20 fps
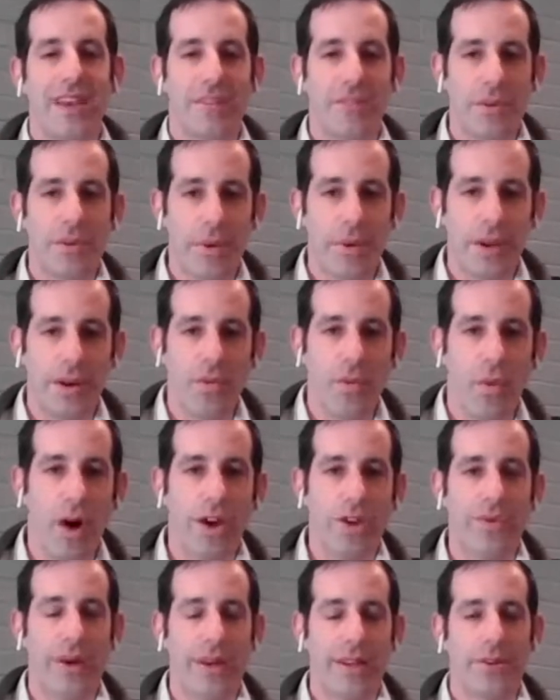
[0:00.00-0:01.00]
Having been in YU,
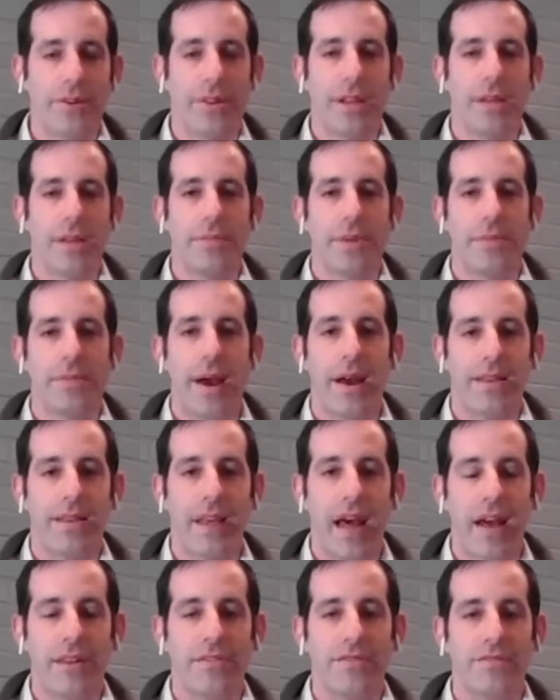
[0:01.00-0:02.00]
I know a little bit about in
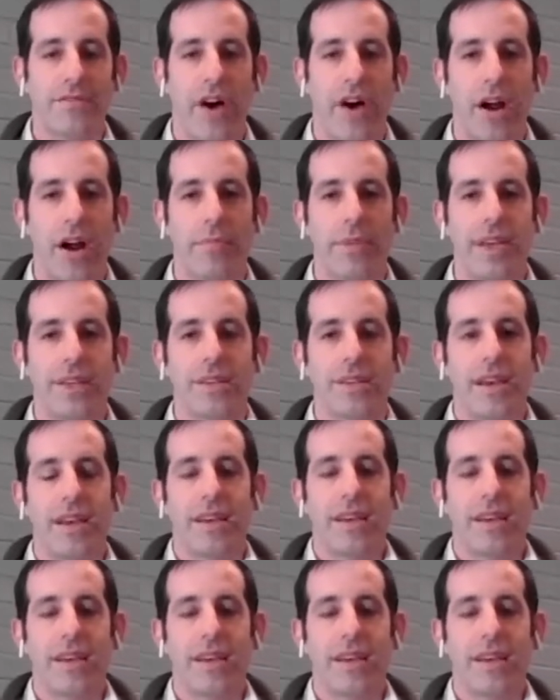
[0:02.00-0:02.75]
that environment.